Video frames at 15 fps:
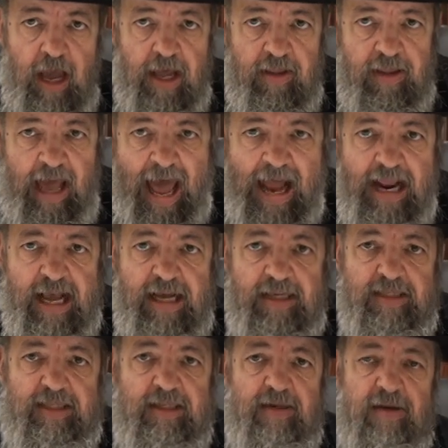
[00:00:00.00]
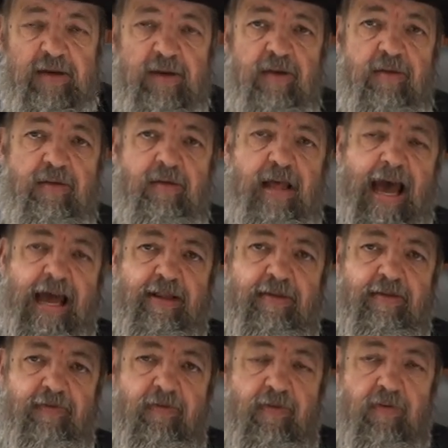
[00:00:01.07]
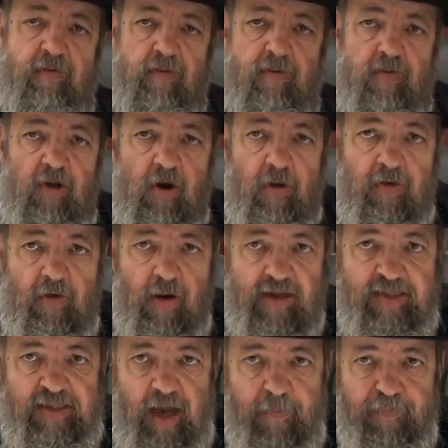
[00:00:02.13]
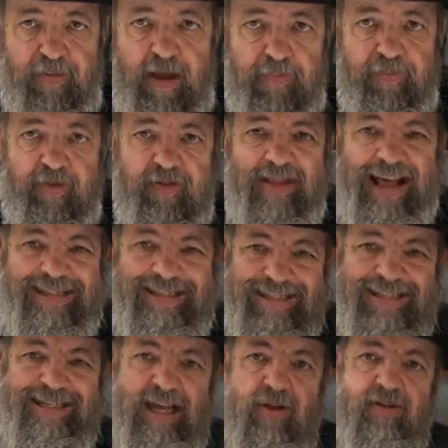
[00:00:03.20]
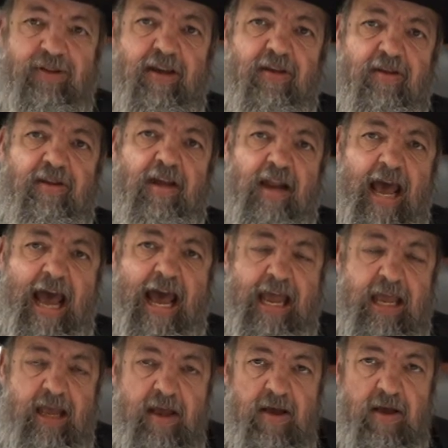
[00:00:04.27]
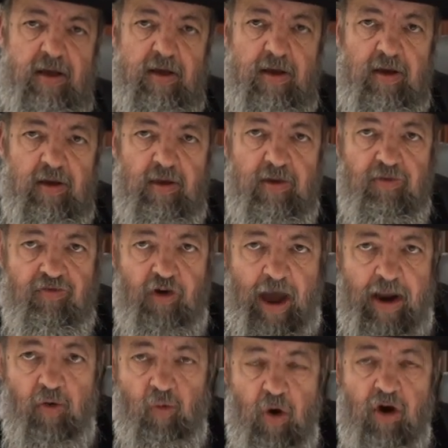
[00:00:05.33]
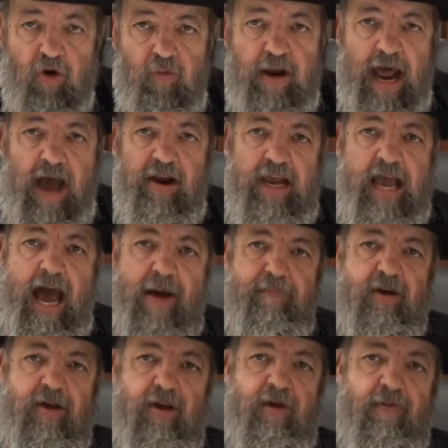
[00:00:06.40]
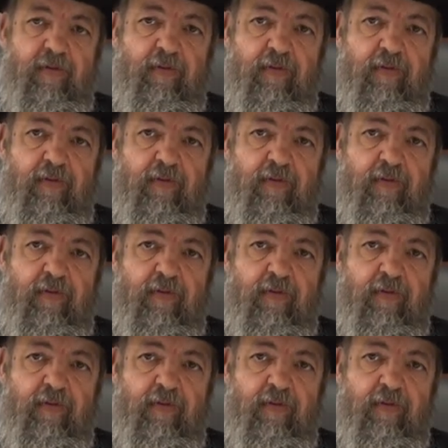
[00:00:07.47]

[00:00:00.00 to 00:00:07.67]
And that is that, you know, there are some people that still till today try to work without a yarmulke.